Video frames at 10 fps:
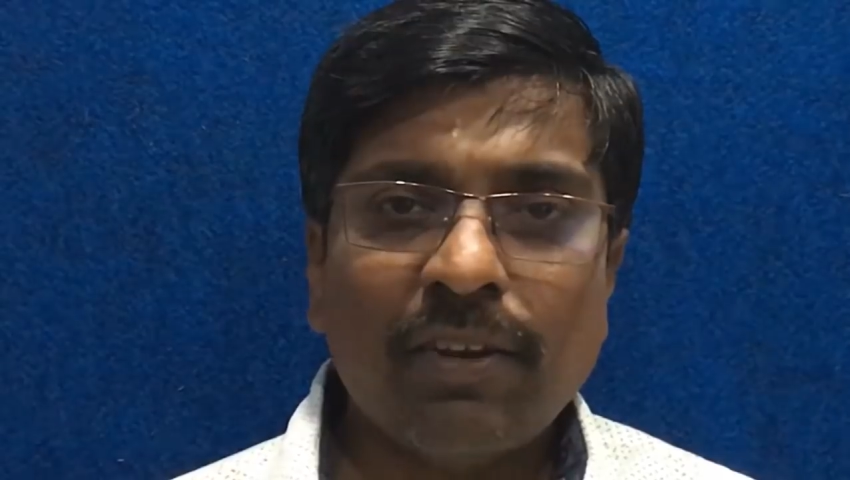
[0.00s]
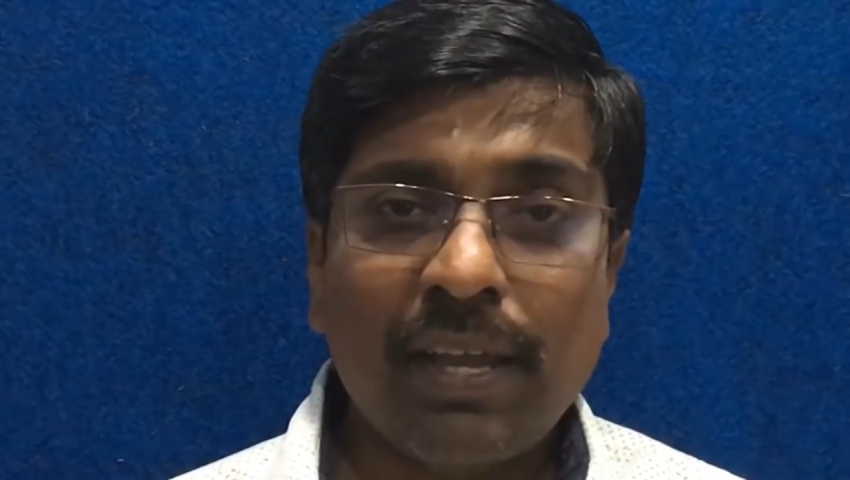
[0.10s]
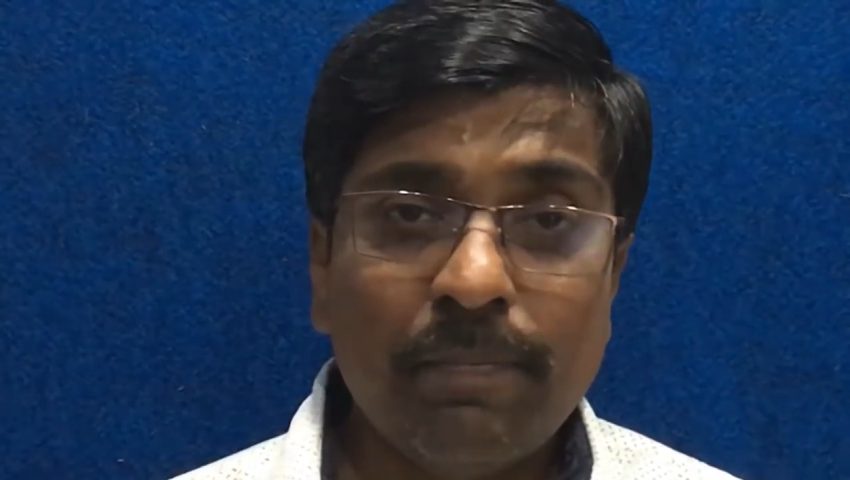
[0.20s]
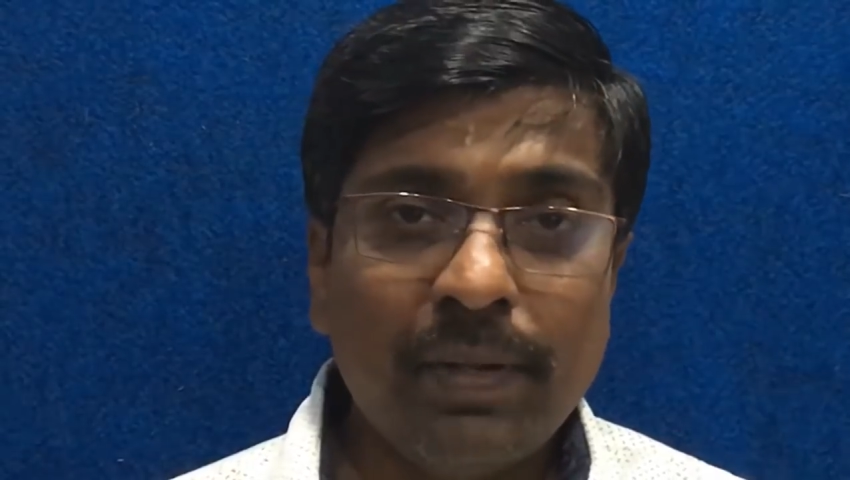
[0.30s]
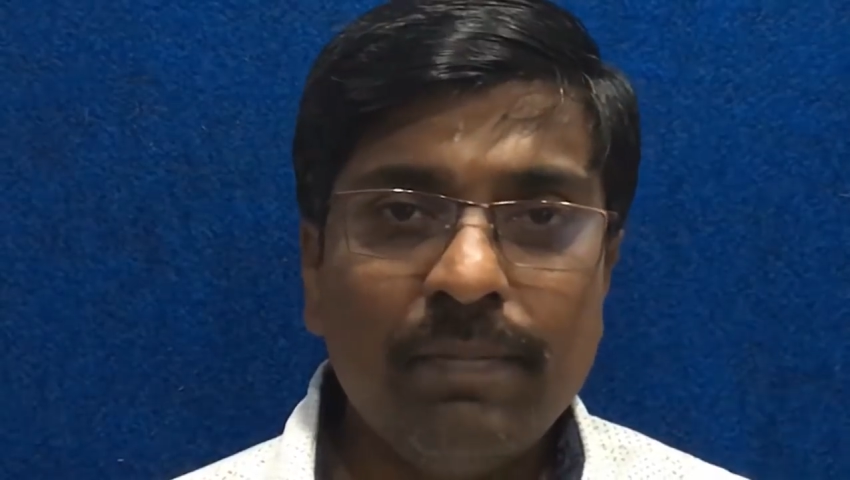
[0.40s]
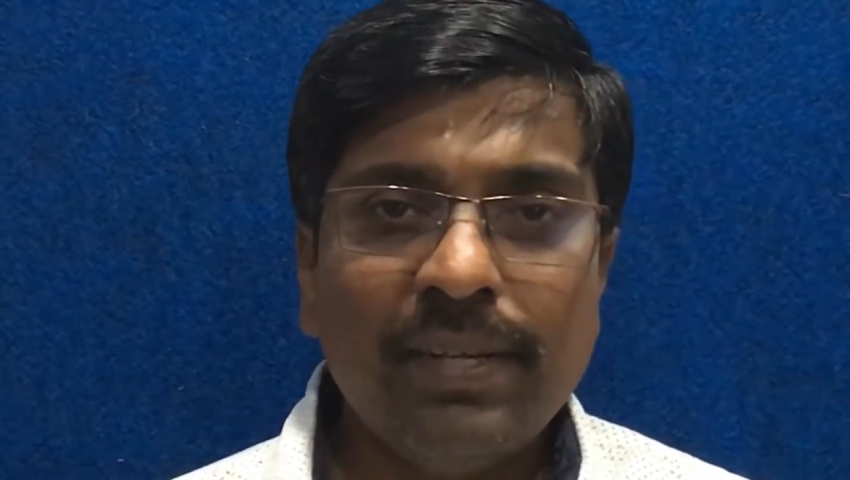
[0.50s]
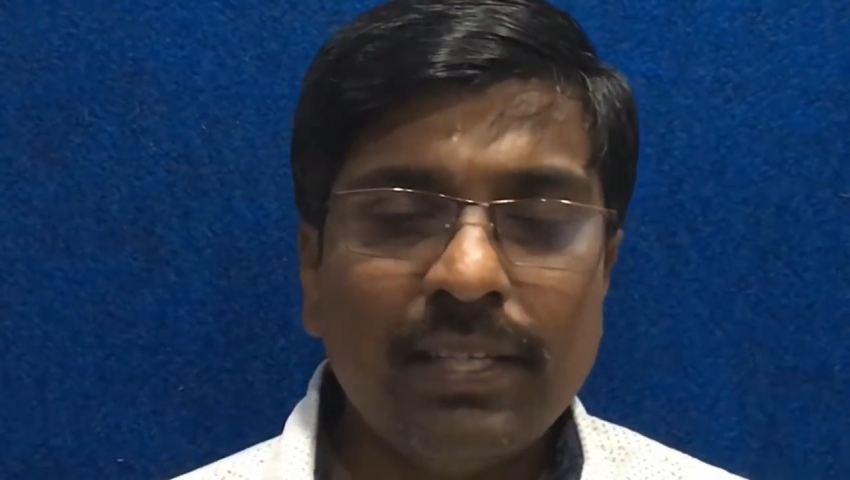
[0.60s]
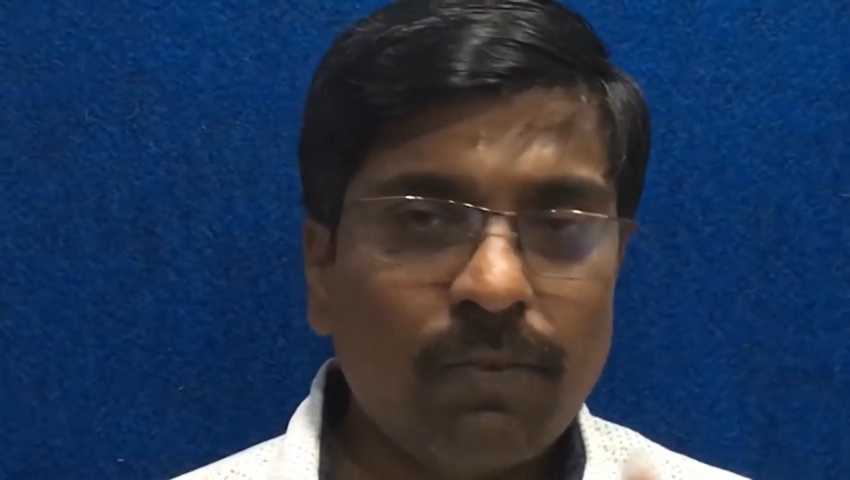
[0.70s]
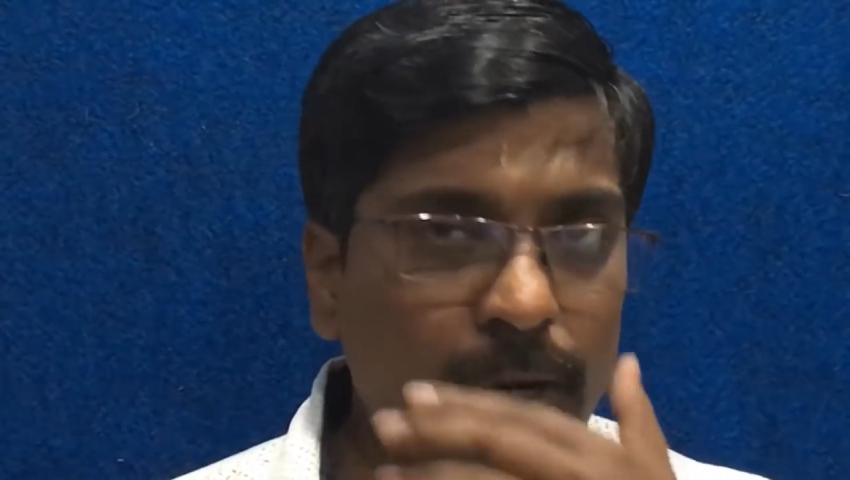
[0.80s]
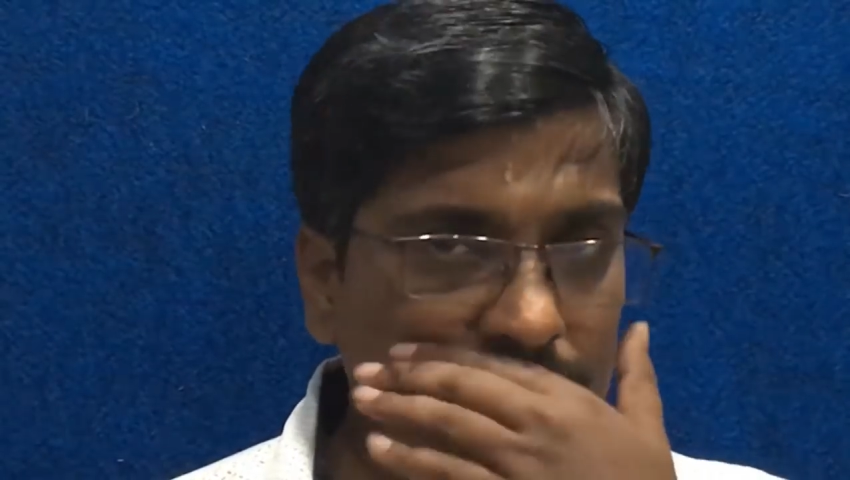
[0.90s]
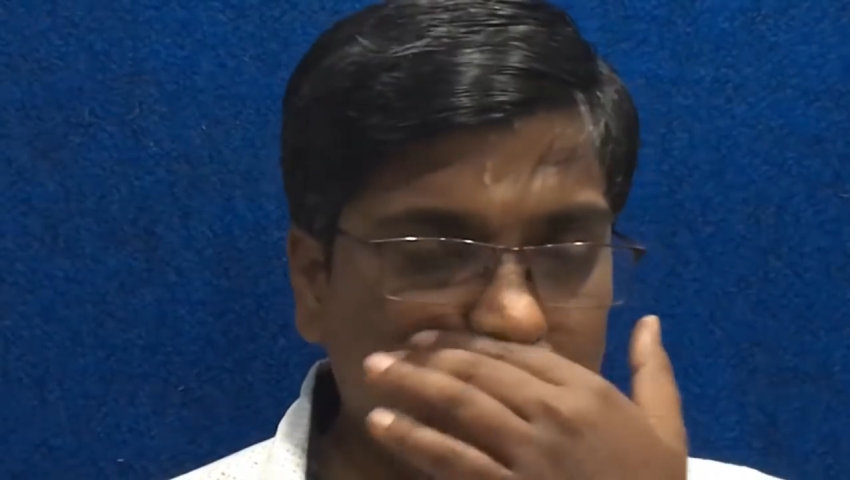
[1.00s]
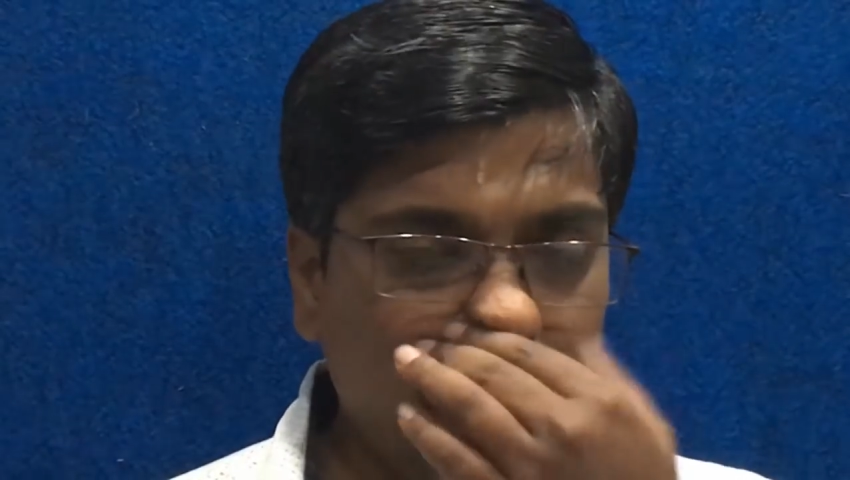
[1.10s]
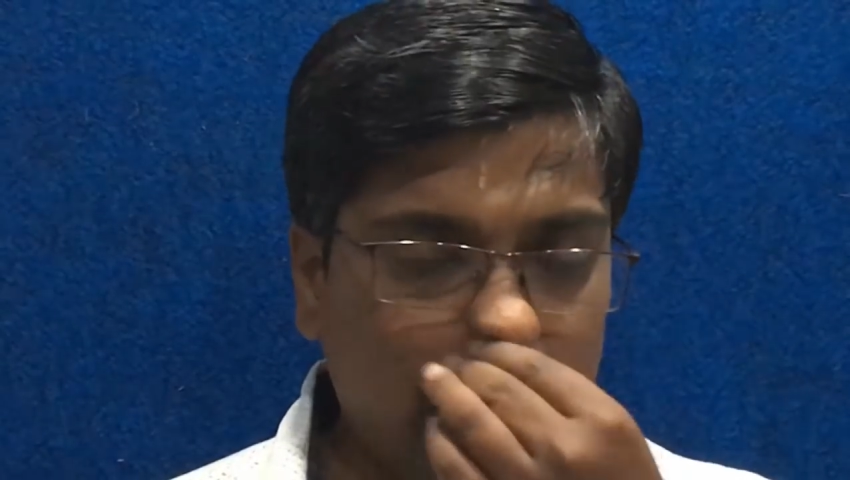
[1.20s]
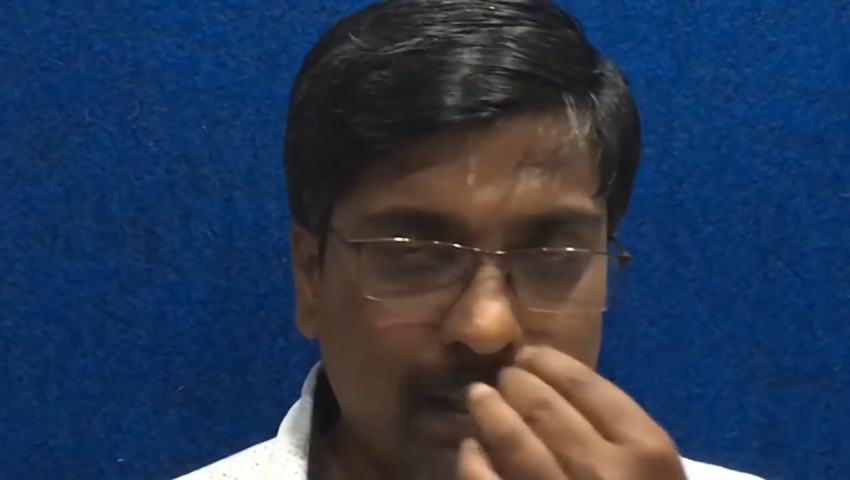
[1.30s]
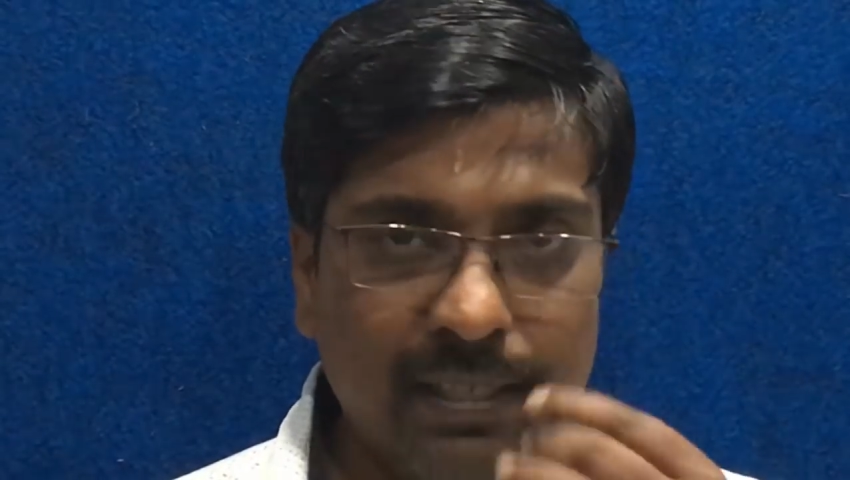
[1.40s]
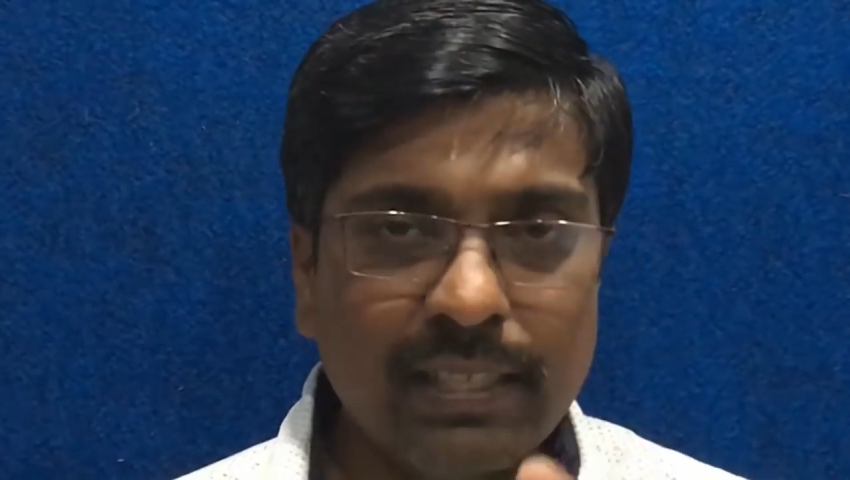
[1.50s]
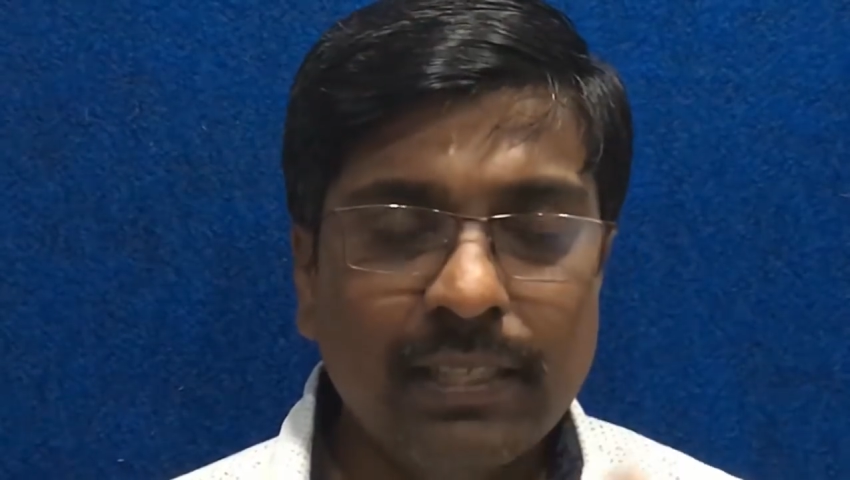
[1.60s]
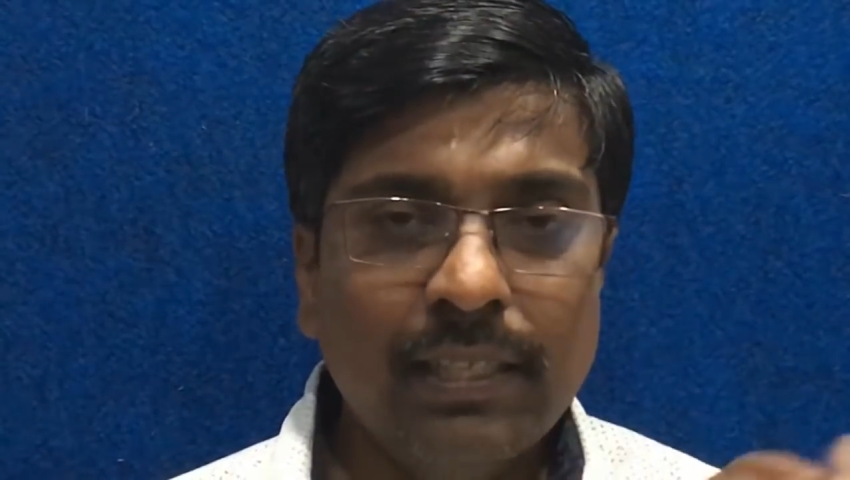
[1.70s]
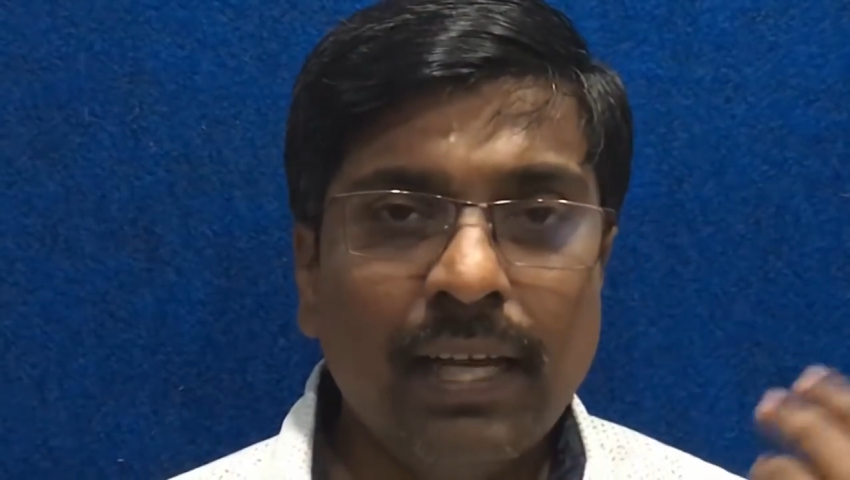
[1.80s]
to implement what you have learned.